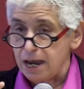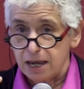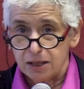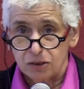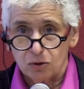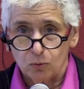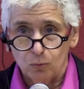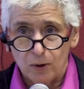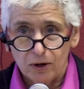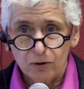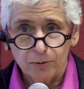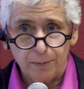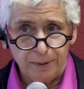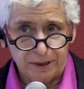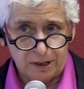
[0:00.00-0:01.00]
And the
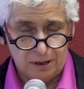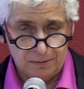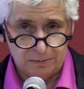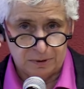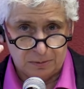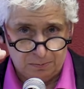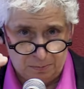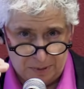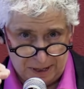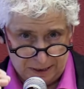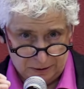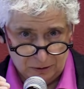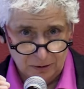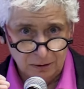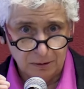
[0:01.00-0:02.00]
wealth becomes
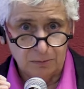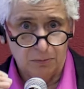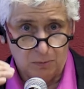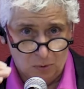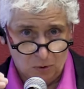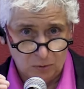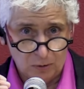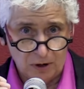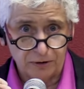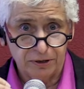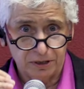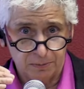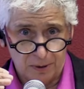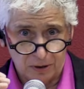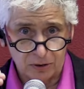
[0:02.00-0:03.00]
better. More wealth
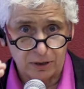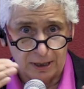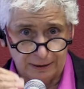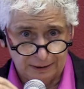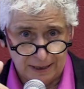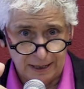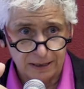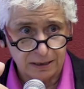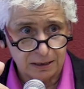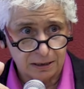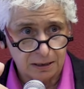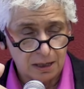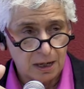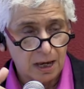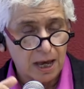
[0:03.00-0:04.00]
is better than
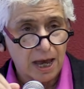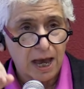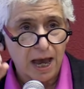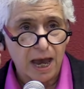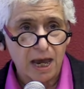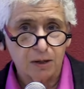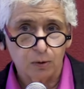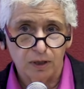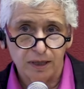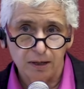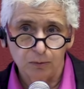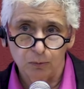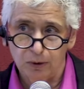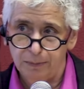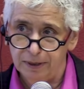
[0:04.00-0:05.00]
less. And then
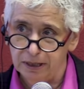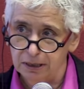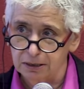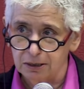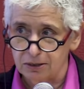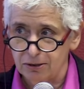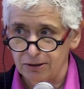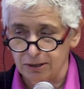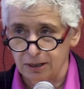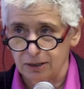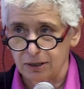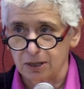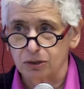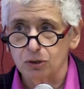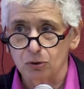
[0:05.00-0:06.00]
we begin to think
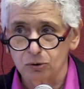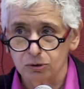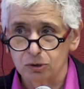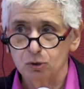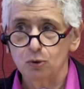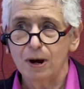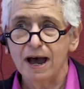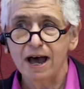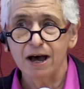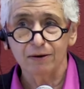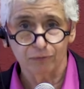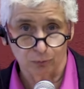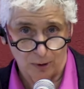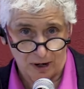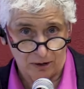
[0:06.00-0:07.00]
that those who
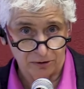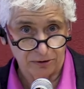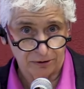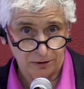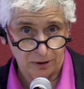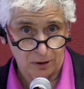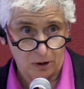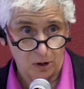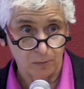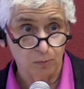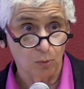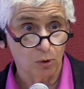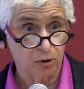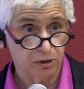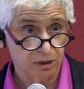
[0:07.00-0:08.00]
have wealth are
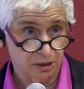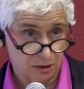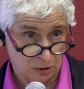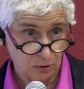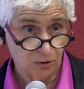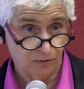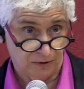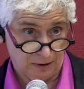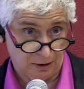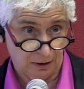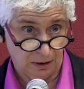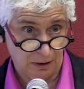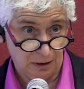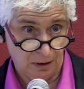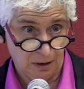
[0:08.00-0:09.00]
more deserving
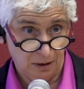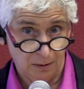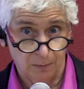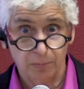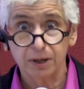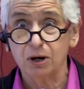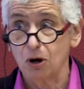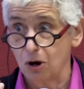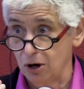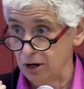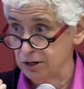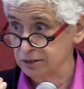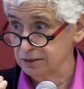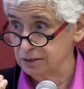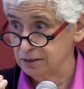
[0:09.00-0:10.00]

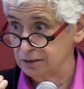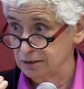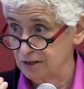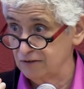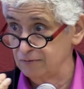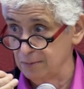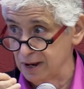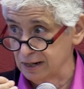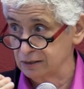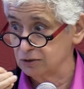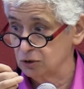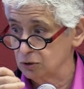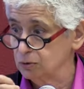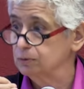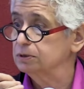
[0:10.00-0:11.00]
because they've
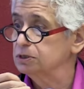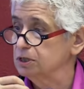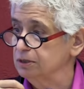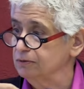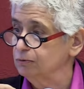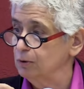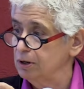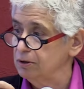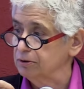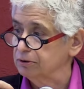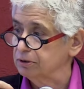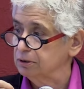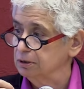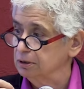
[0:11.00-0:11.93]
managed to achieve wealth.